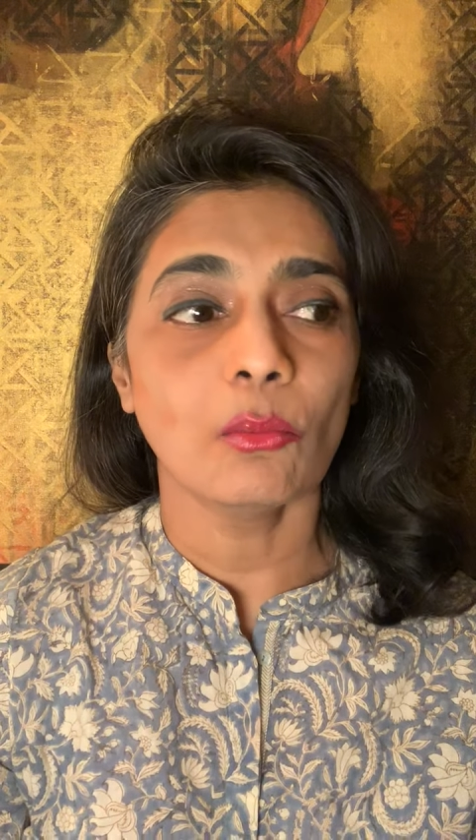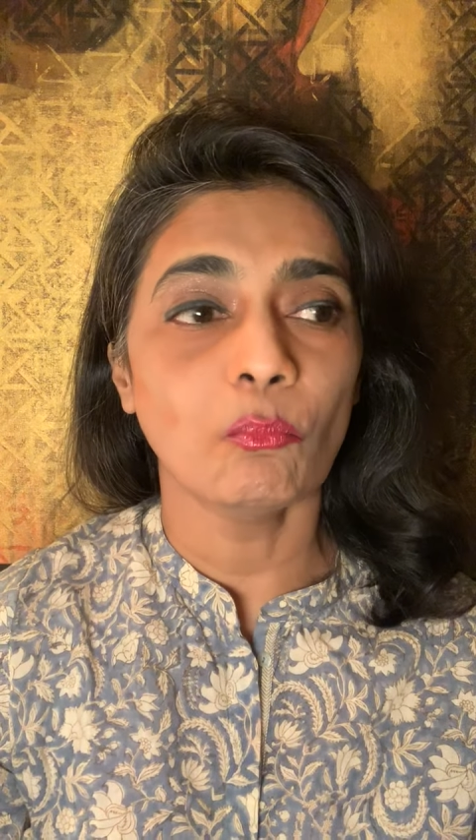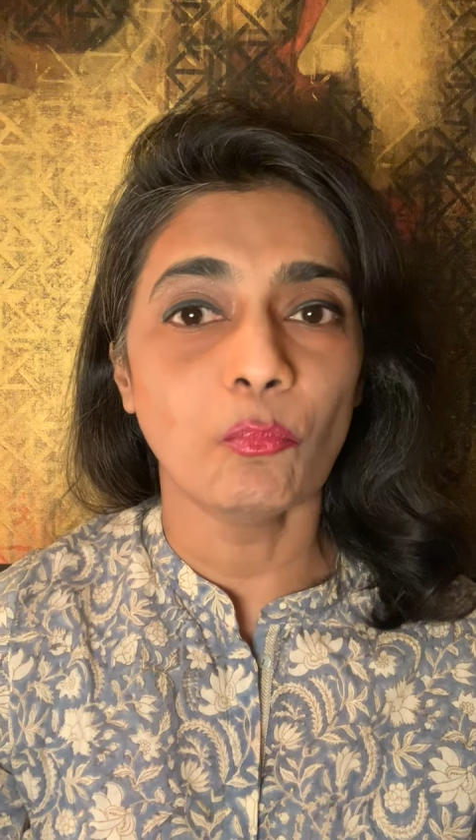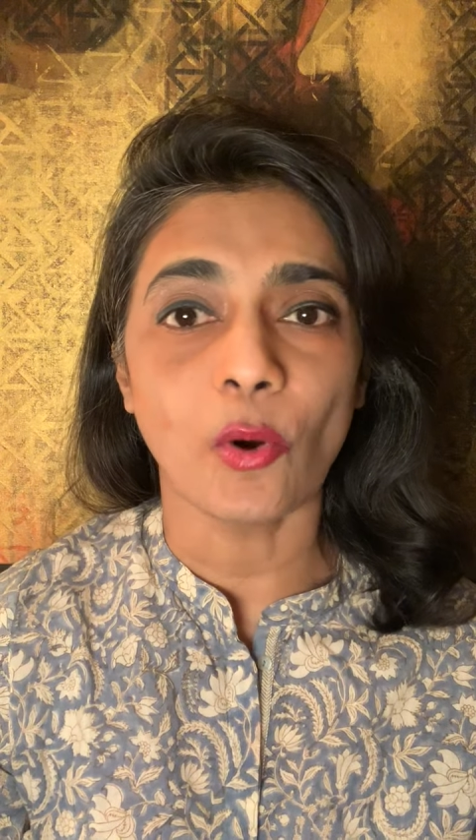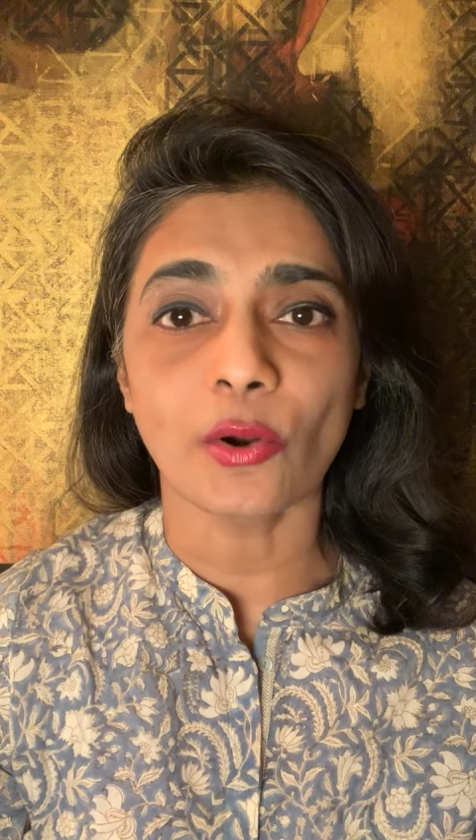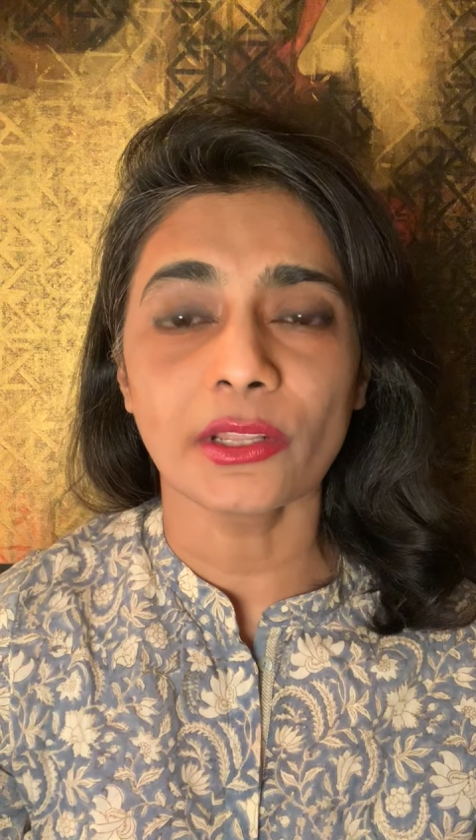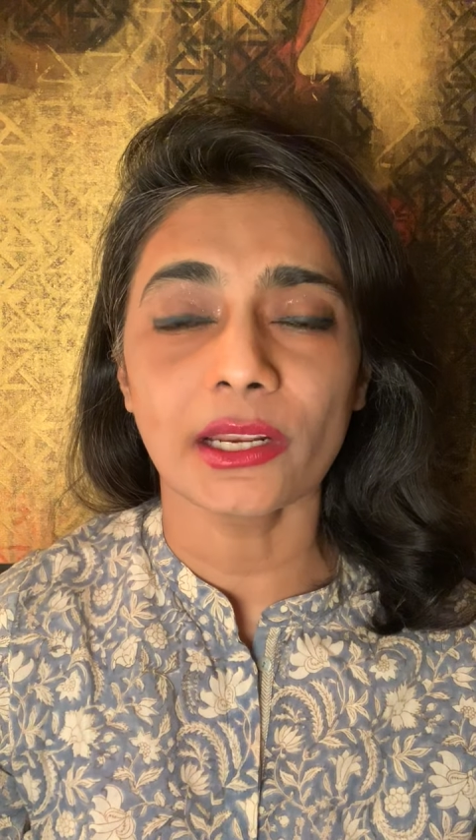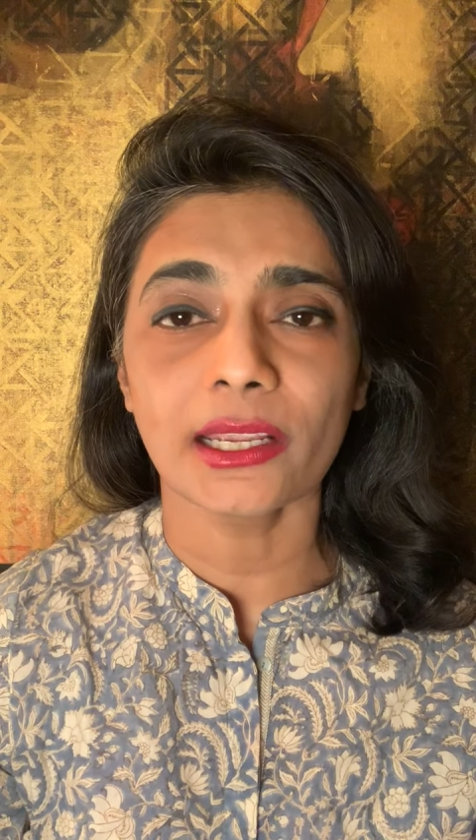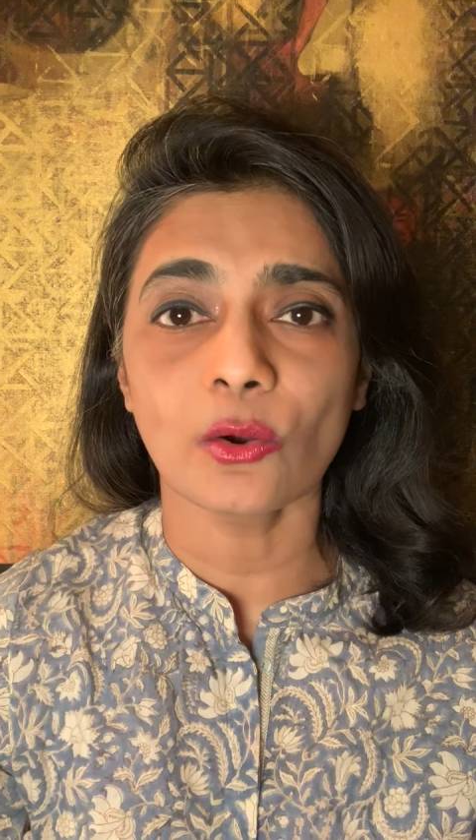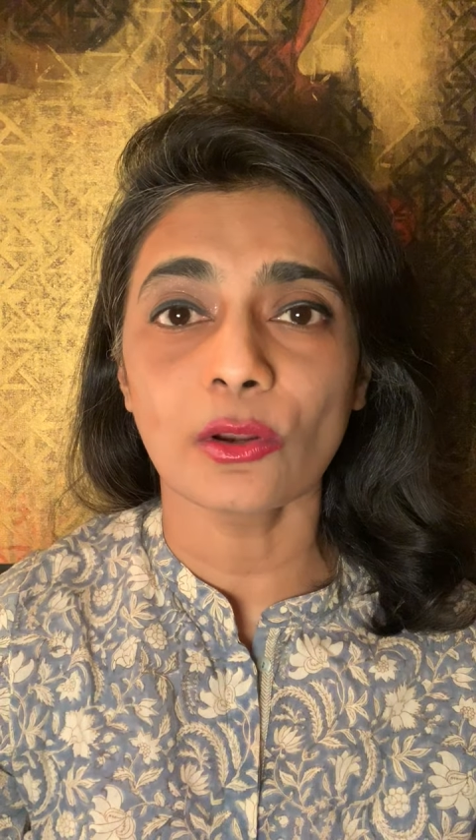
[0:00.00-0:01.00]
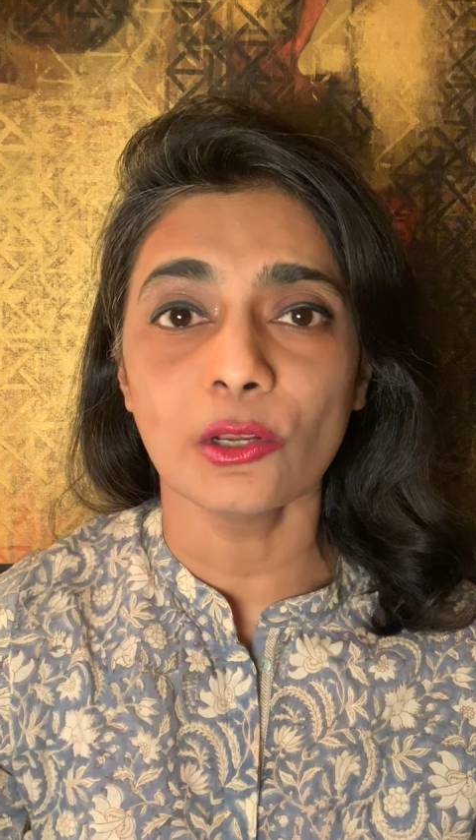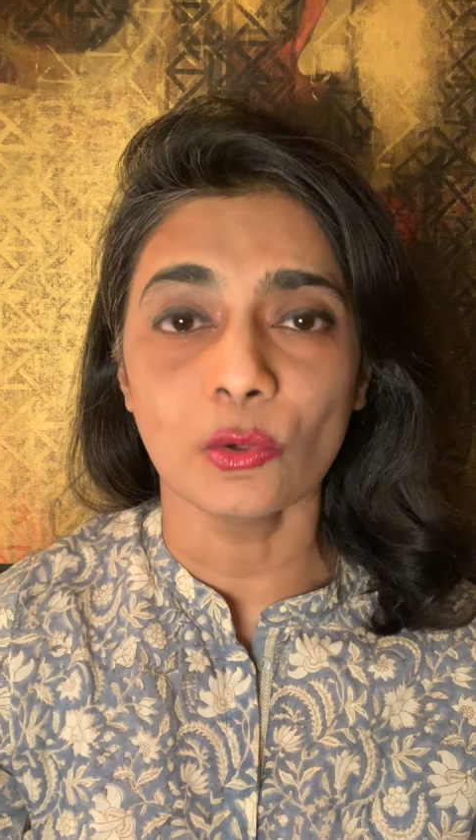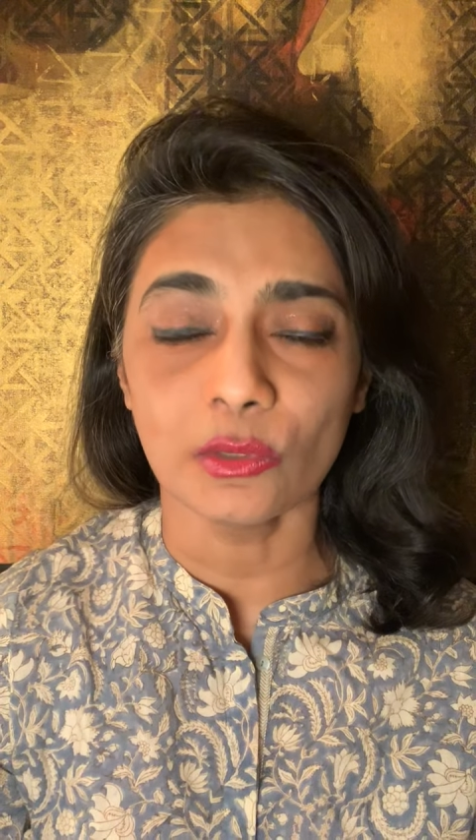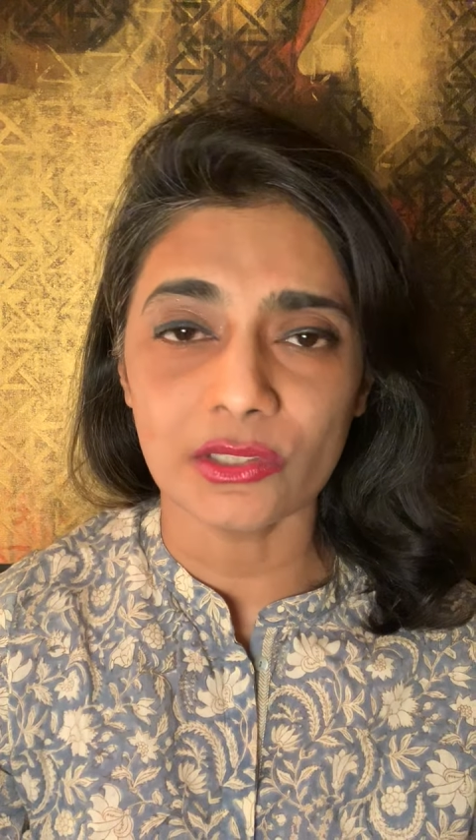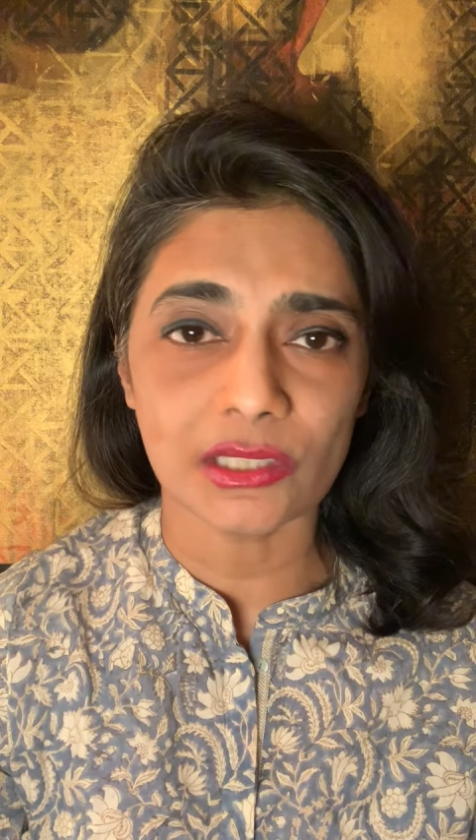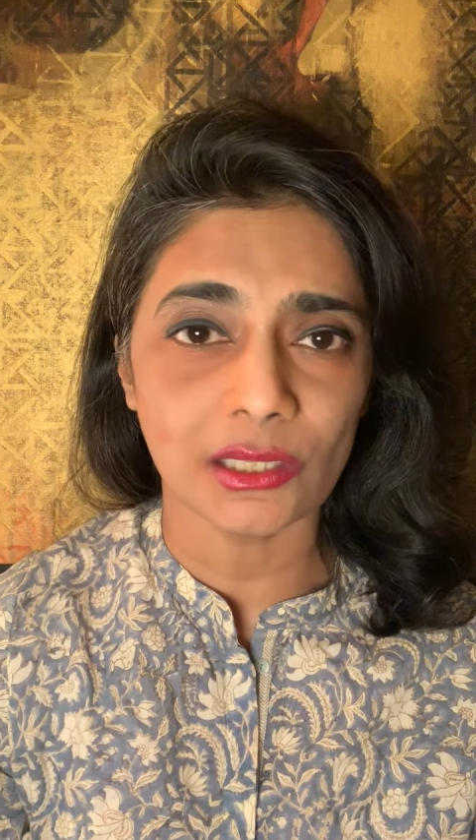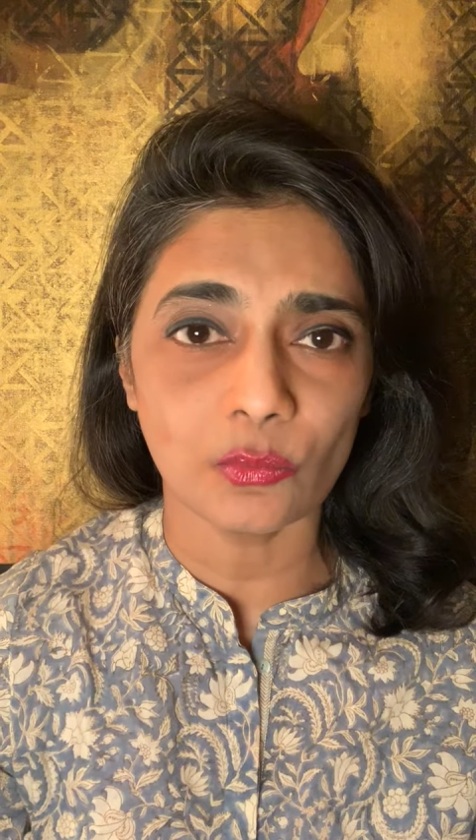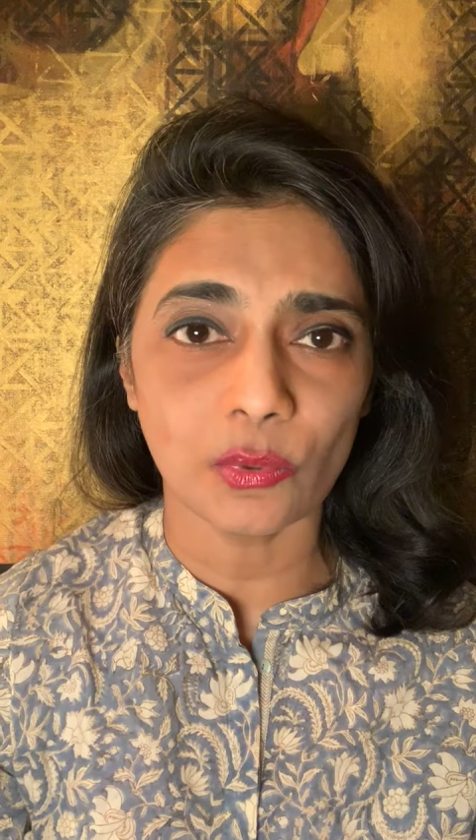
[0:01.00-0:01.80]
bordering on lunacy